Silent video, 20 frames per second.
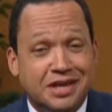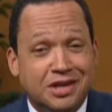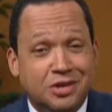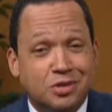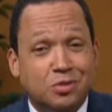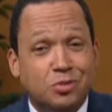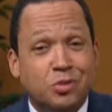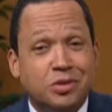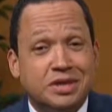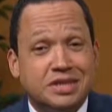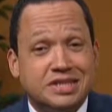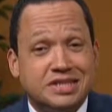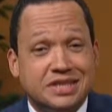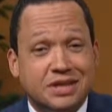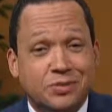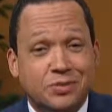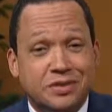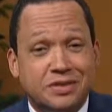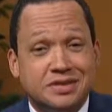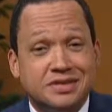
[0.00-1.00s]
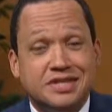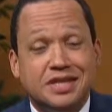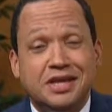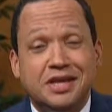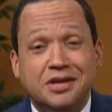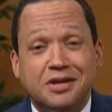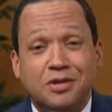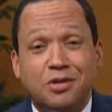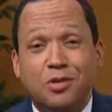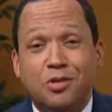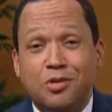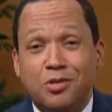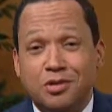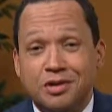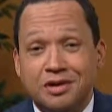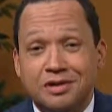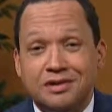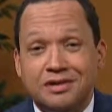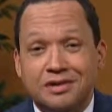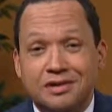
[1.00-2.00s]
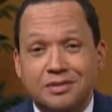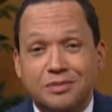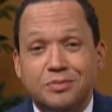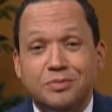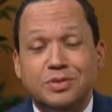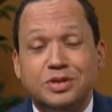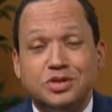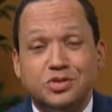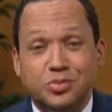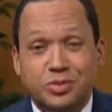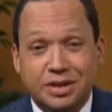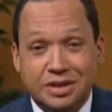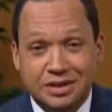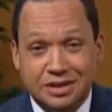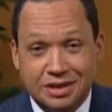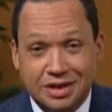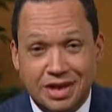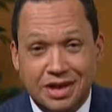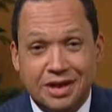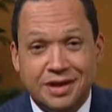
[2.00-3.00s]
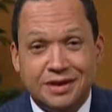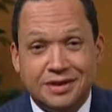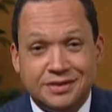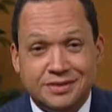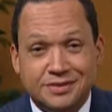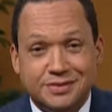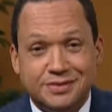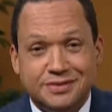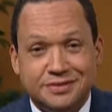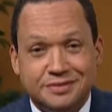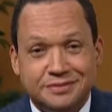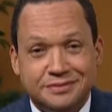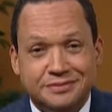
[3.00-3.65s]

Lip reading: You'll want to stay with us here on Between the Lines.